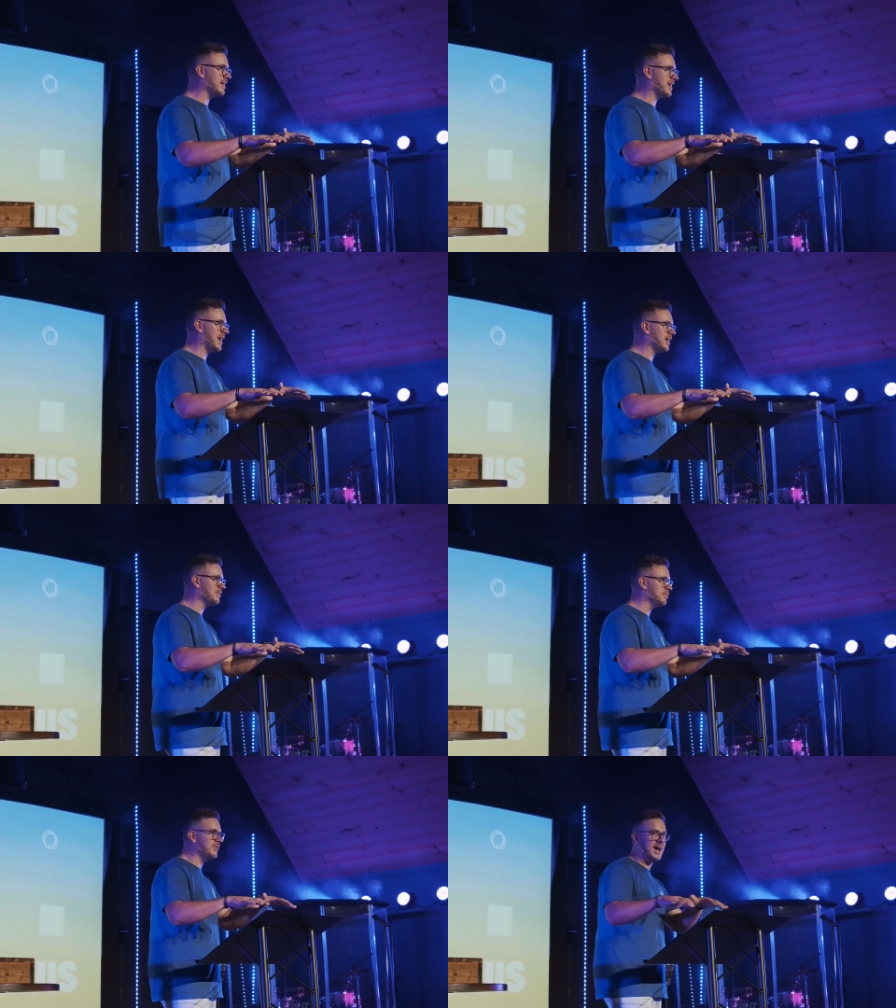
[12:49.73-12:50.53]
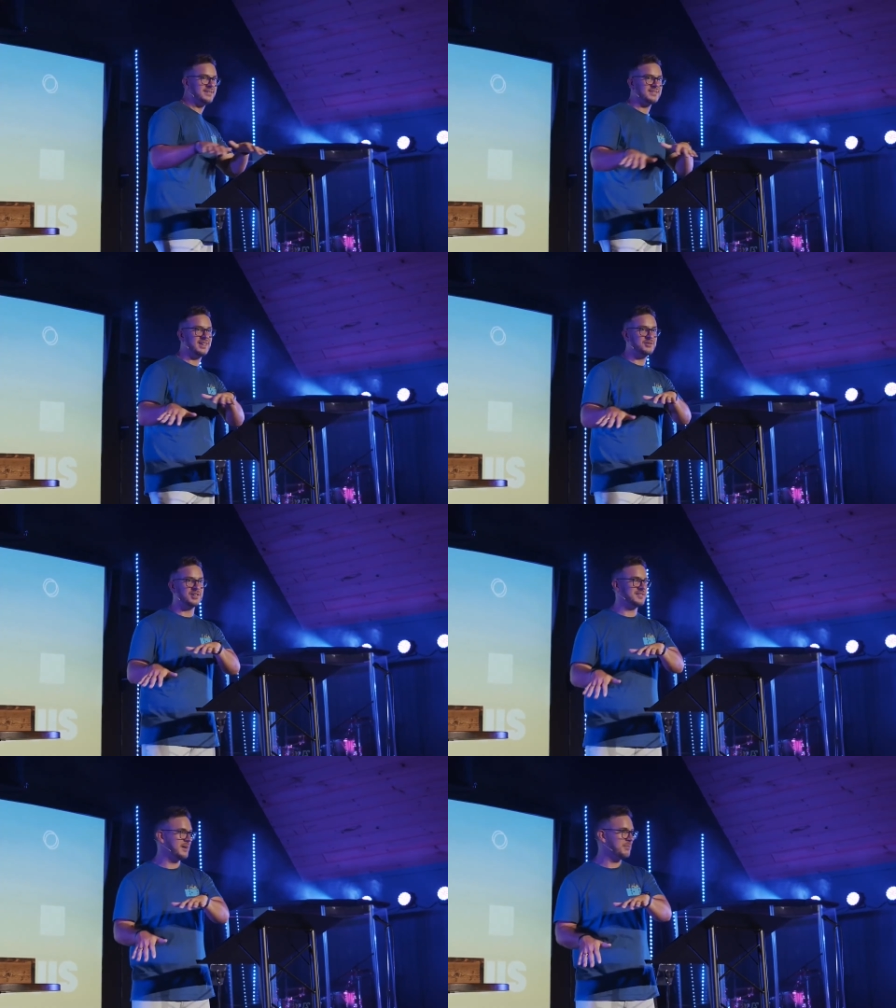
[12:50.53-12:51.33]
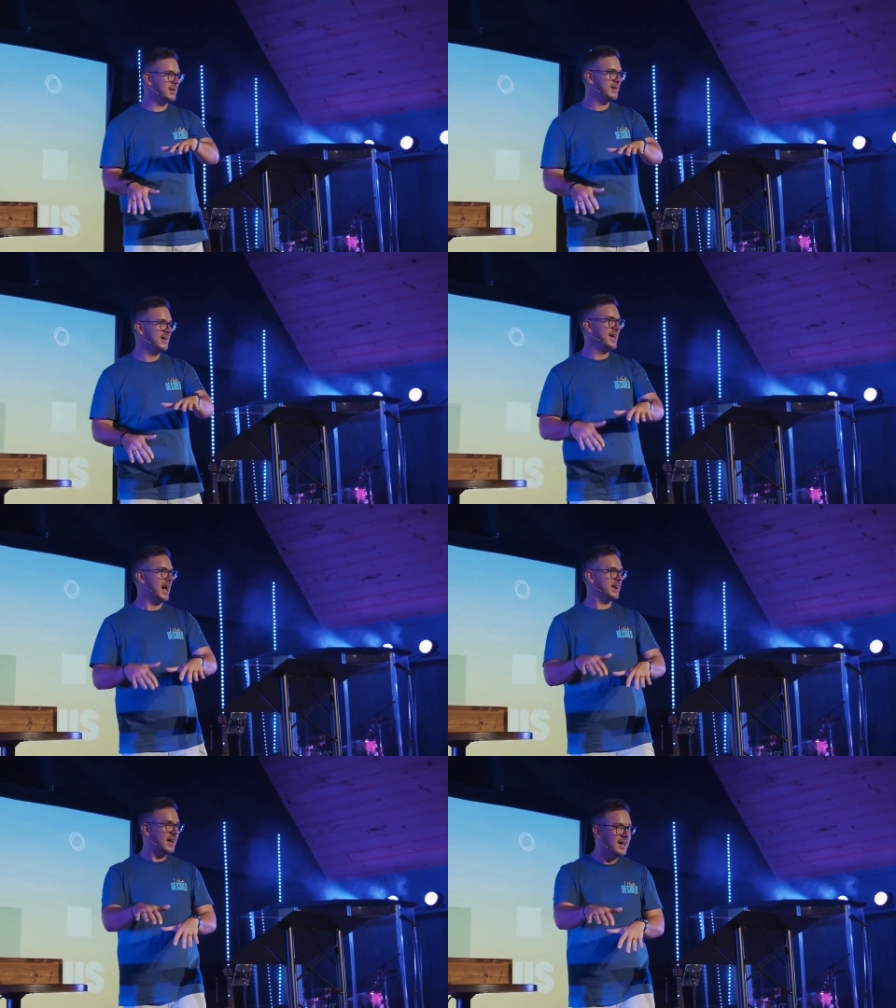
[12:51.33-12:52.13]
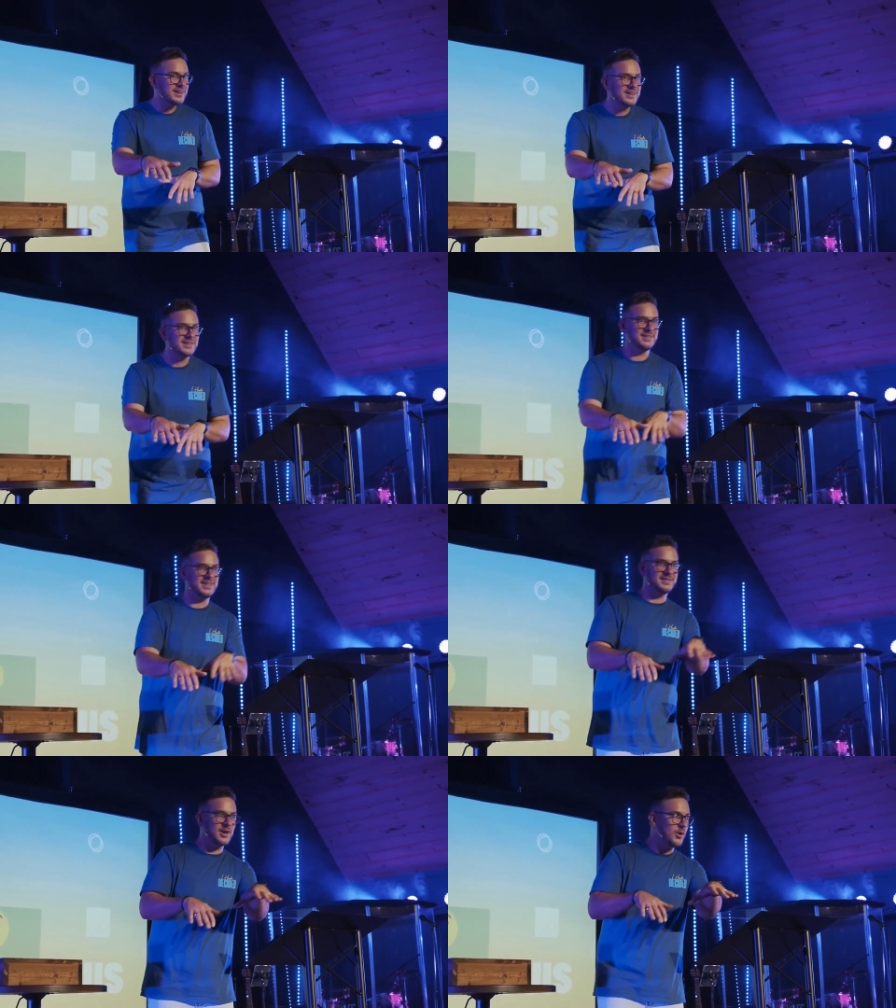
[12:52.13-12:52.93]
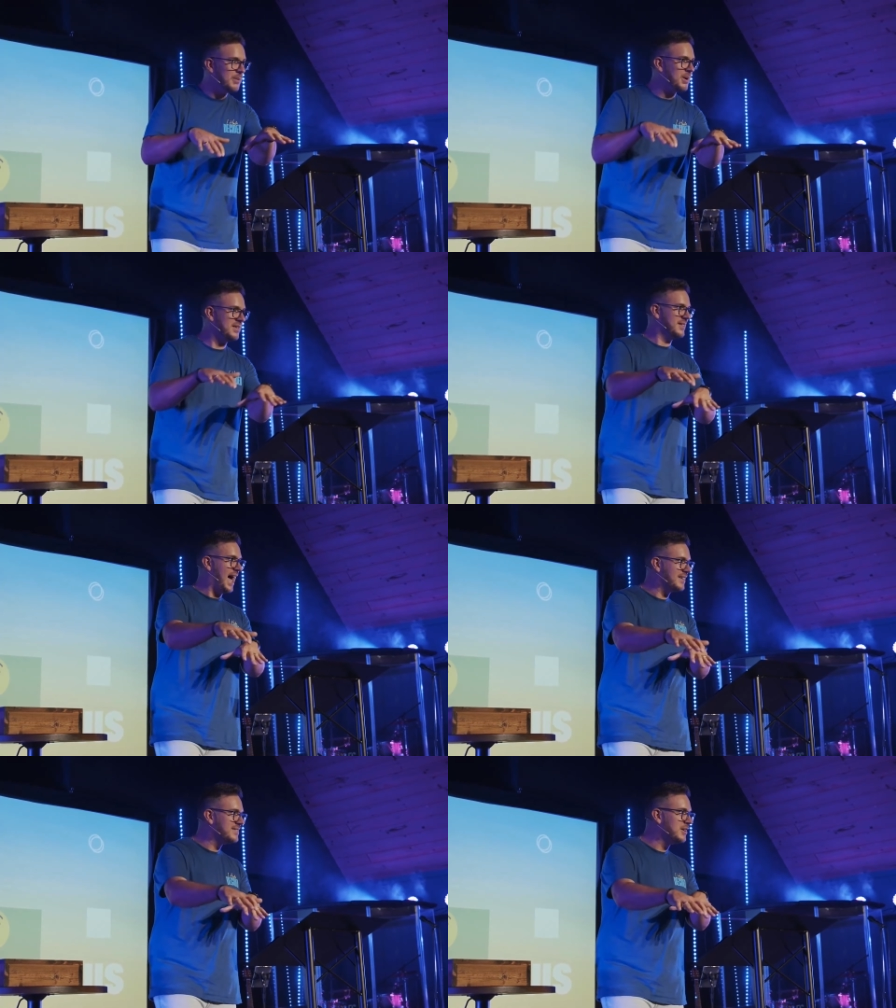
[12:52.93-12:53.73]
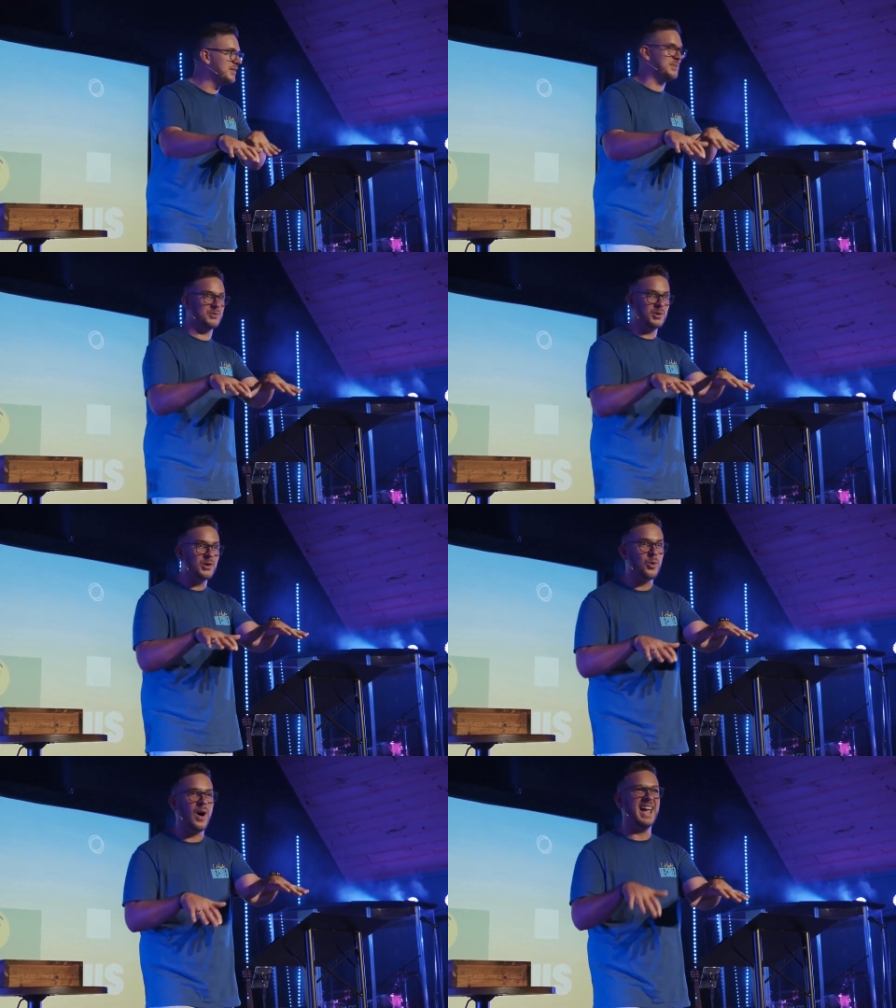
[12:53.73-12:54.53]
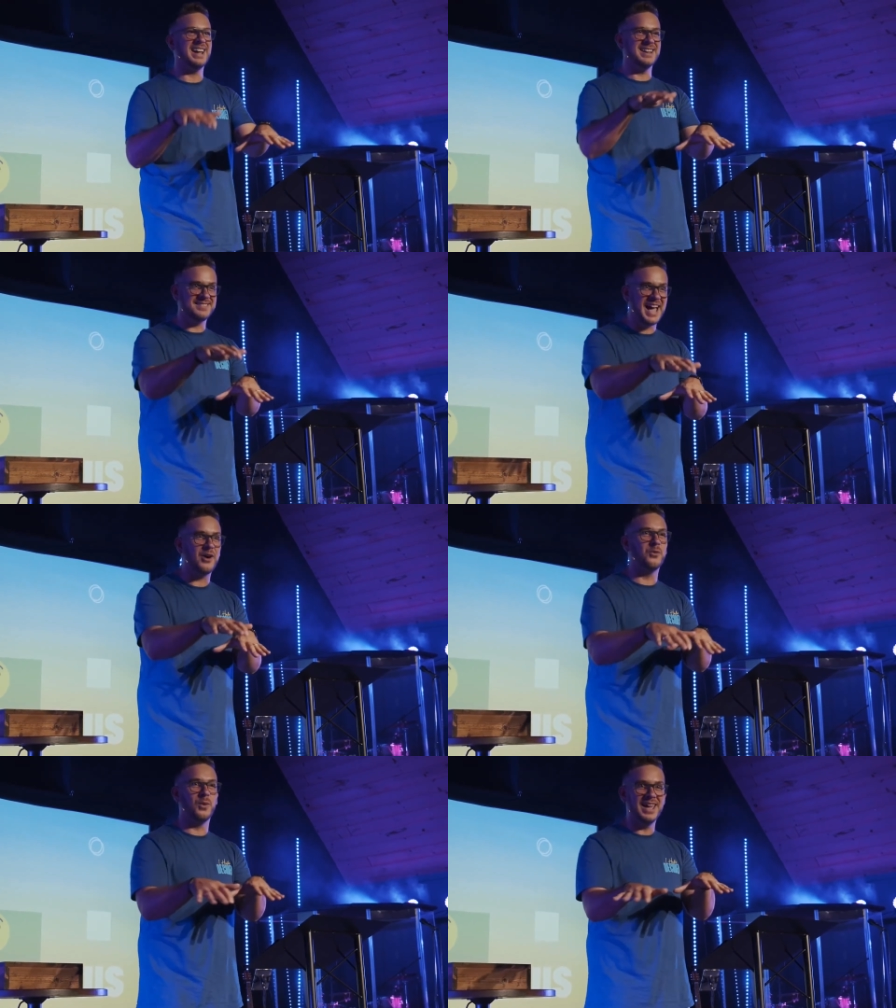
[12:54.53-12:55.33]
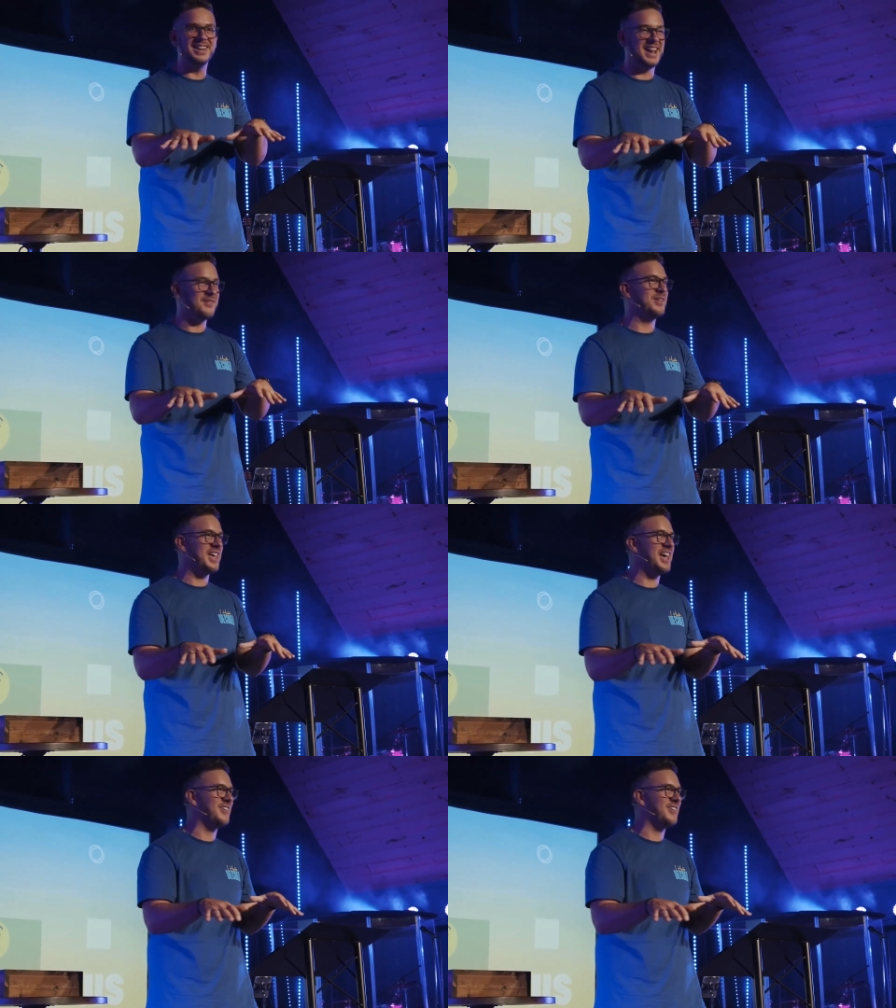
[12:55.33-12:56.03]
King, Mufasa teaching Simba how to hunt. He's going up on Zazu, he's being real quiet, he's downwind and everything,